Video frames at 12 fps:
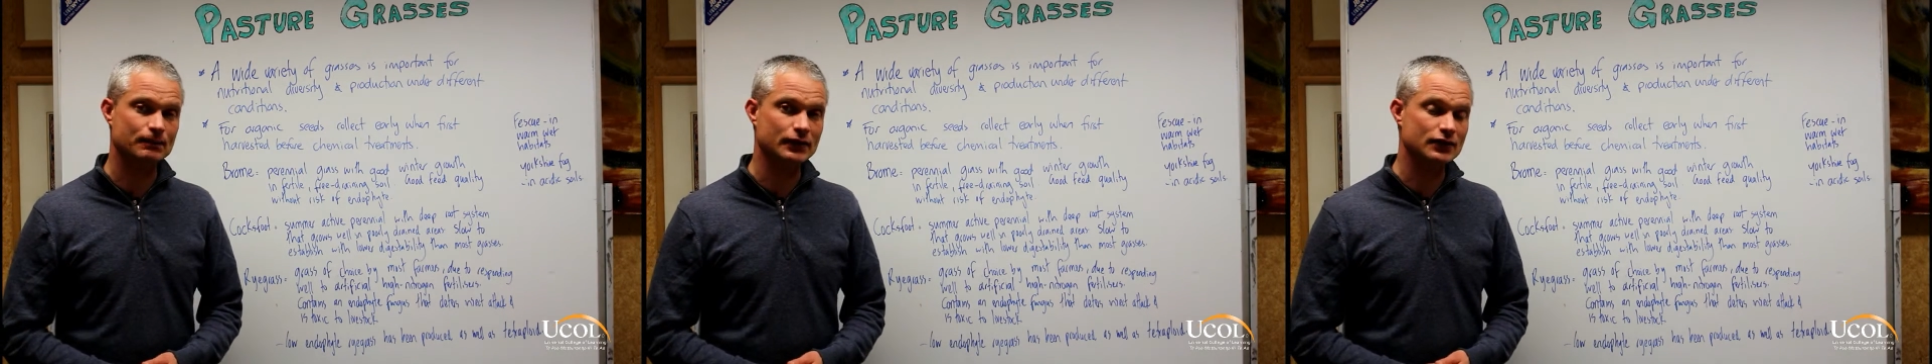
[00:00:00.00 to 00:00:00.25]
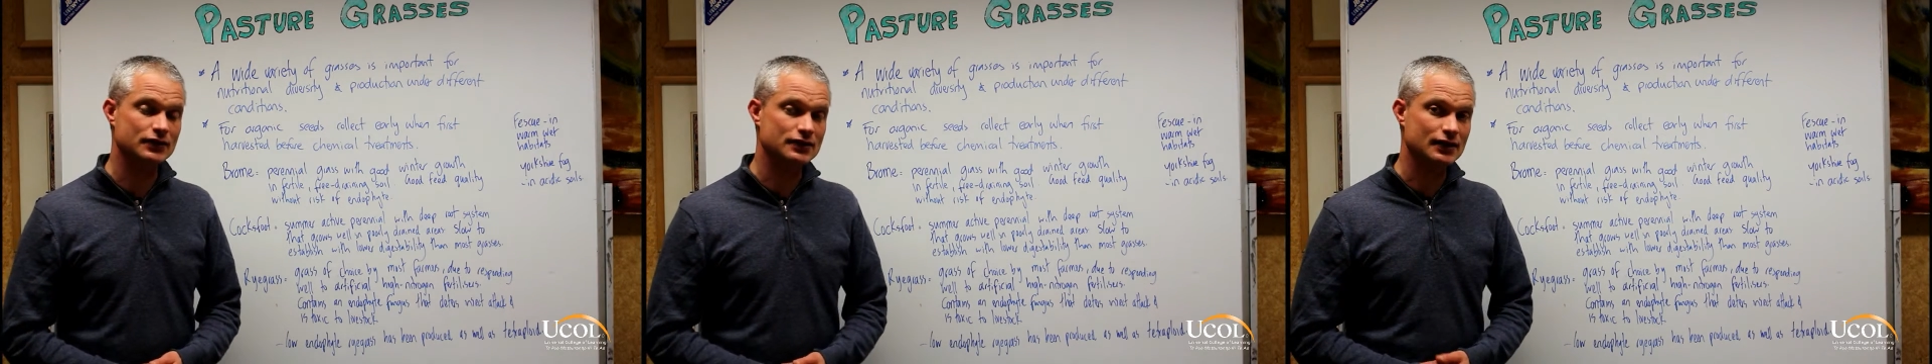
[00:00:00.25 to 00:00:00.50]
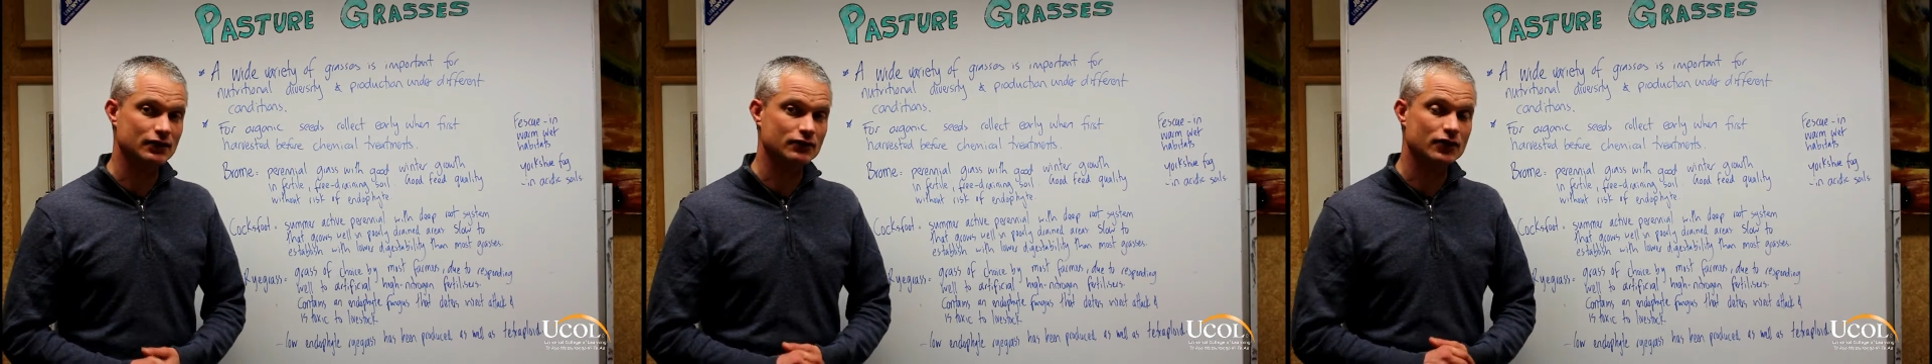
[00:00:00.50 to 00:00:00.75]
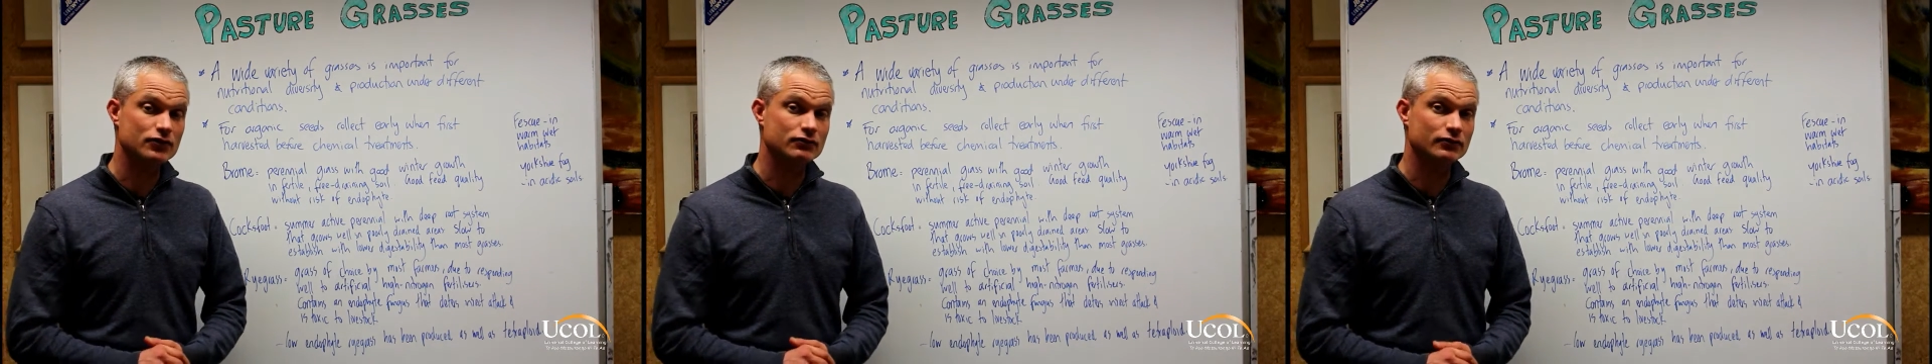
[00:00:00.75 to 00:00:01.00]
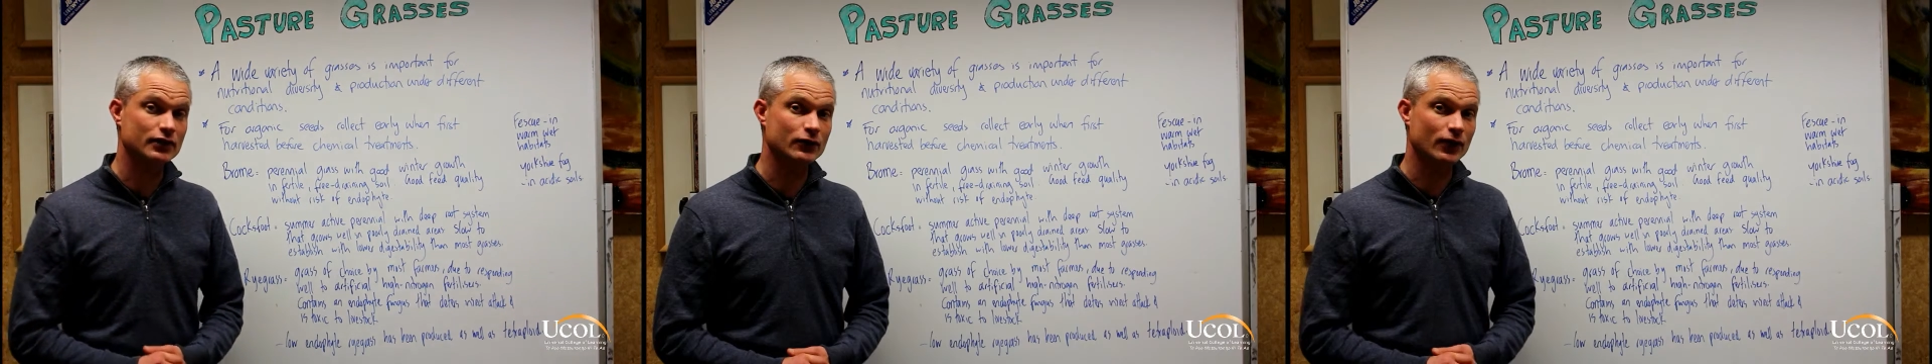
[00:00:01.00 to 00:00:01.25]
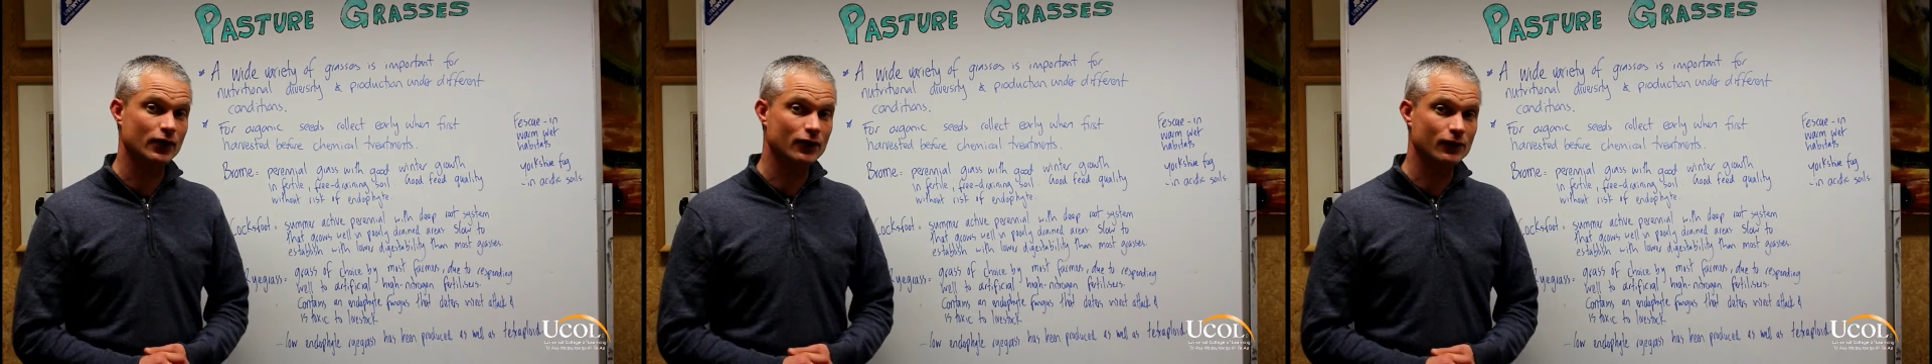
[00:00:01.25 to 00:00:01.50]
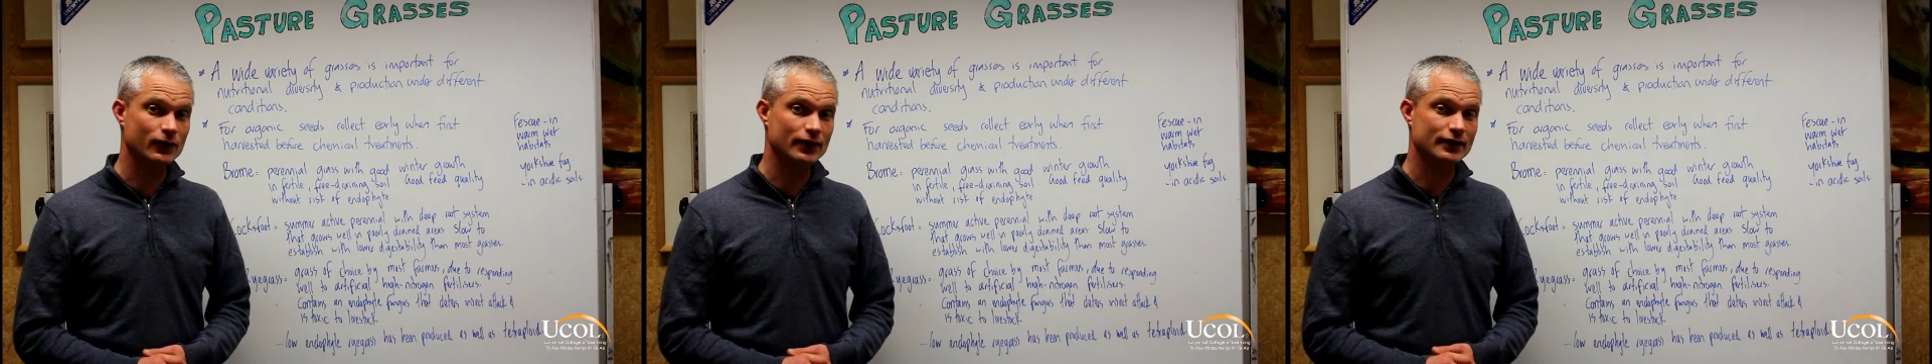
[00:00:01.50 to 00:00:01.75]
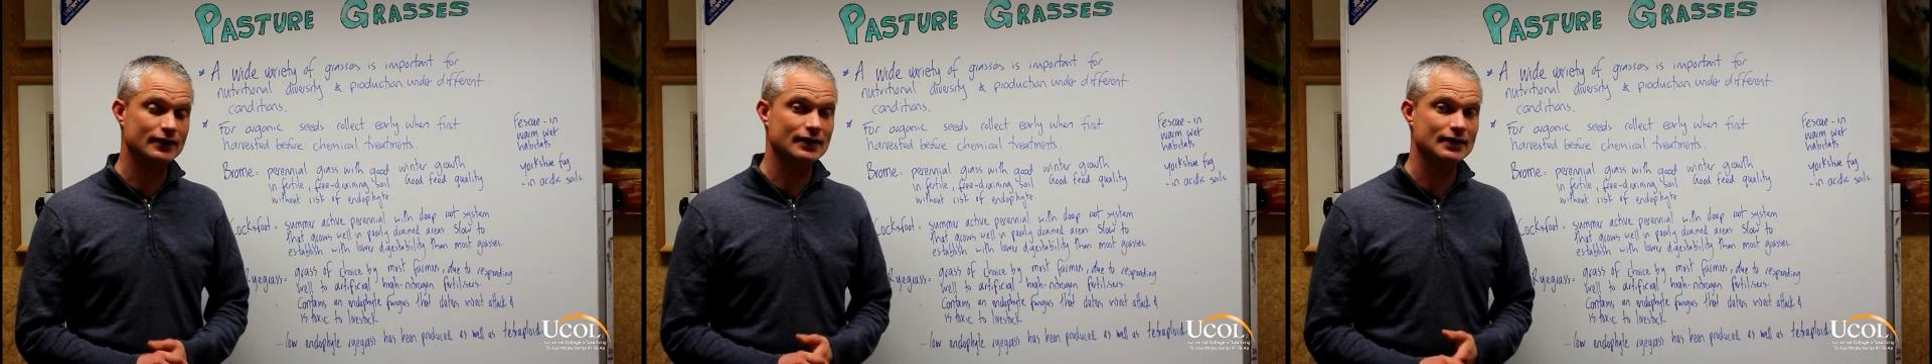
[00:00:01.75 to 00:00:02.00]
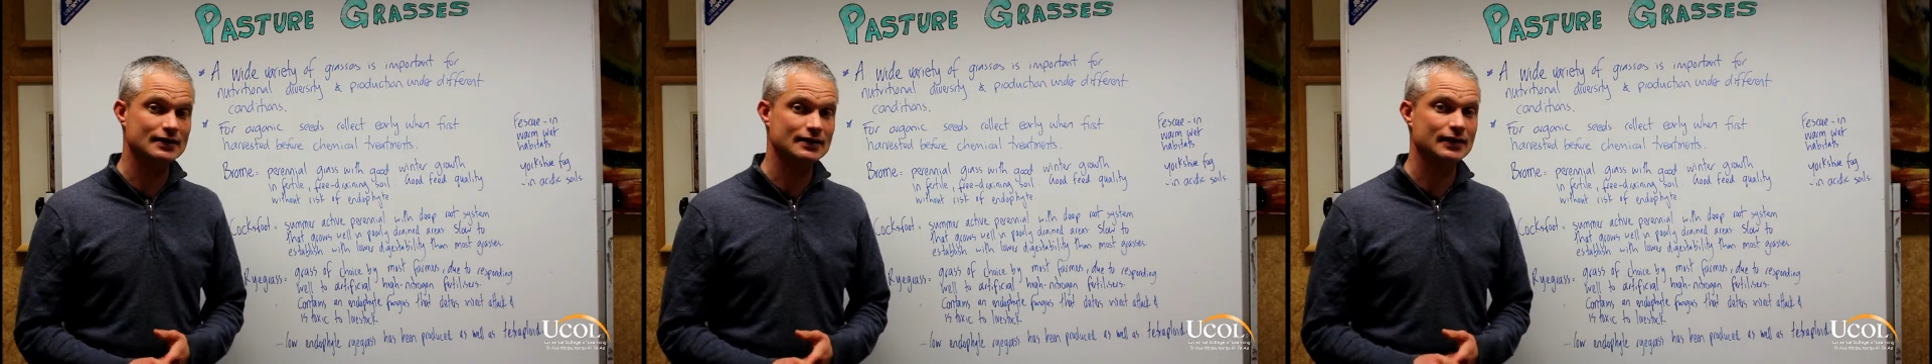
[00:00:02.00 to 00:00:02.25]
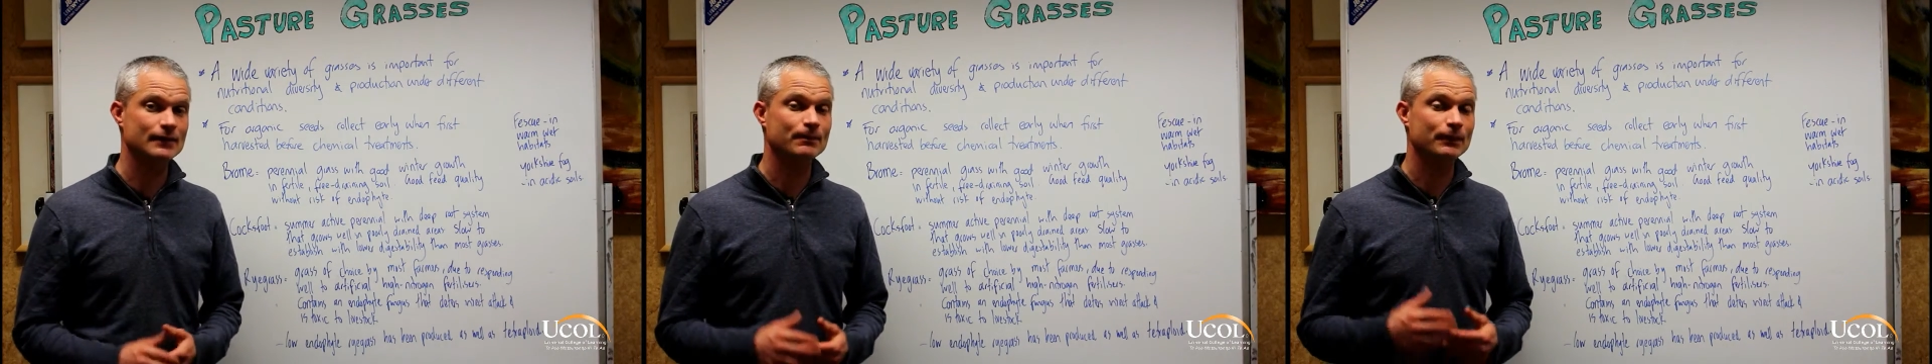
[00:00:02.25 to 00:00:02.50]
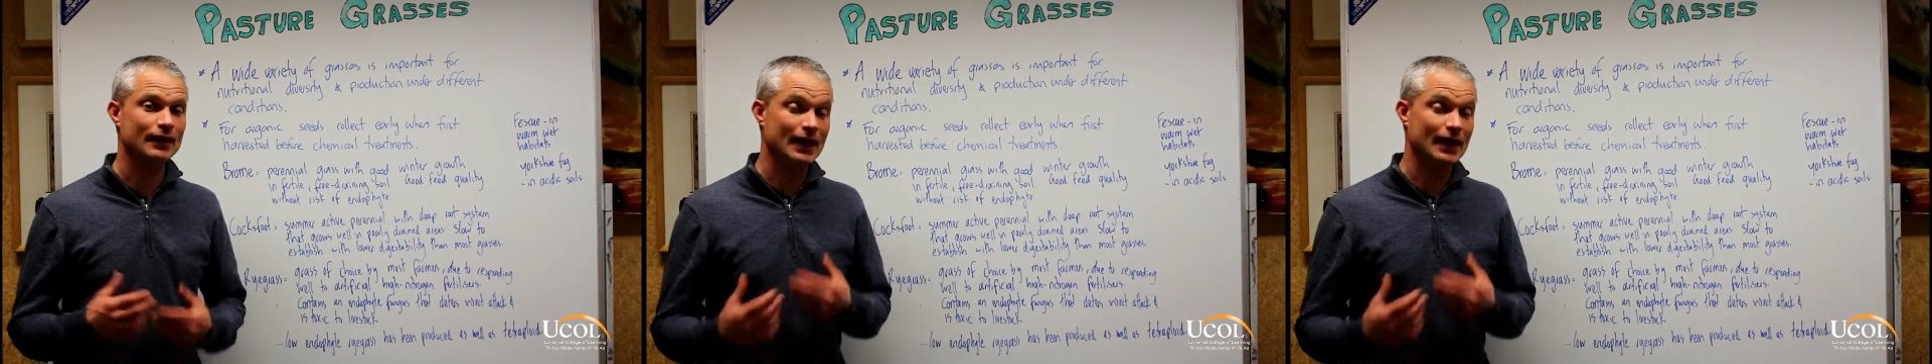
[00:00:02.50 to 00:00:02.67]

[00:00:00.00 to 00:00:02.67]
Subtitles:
because it grows really well when there's a